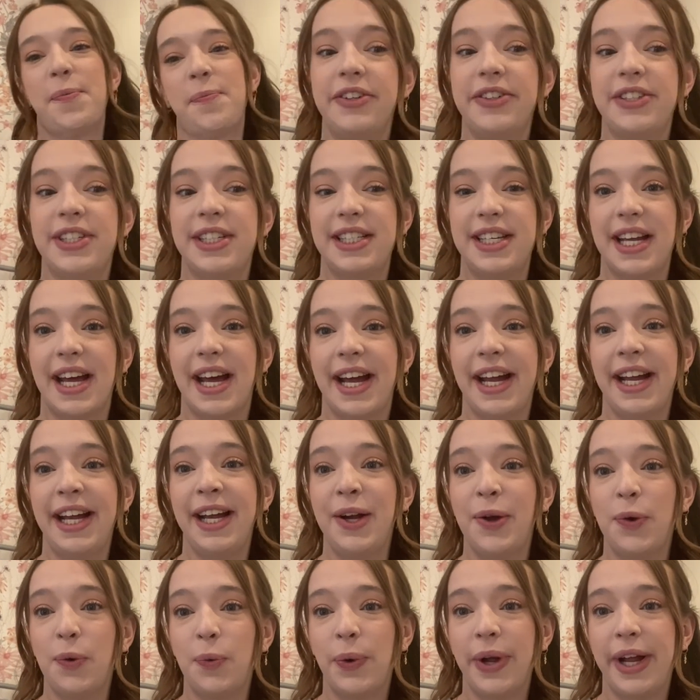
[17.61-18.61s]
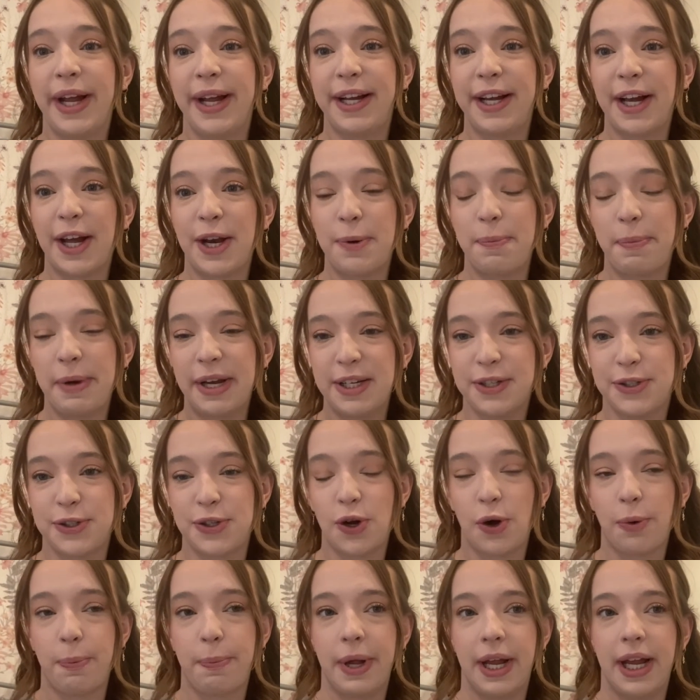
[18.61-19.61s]
Today we're going to be
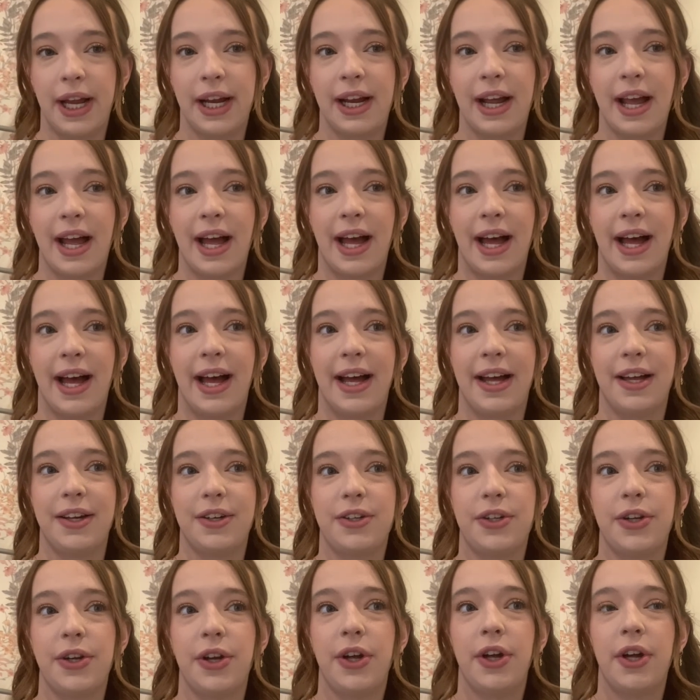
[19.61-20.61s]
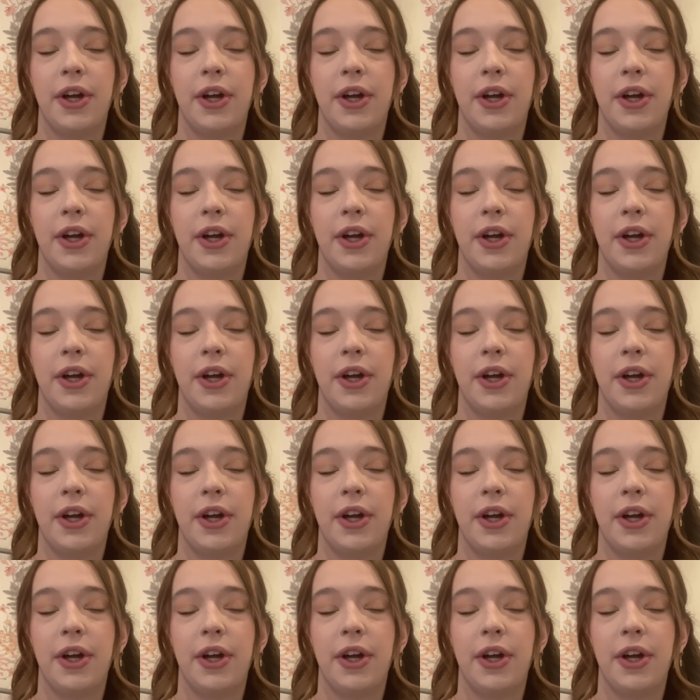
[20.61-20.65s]
stopping at,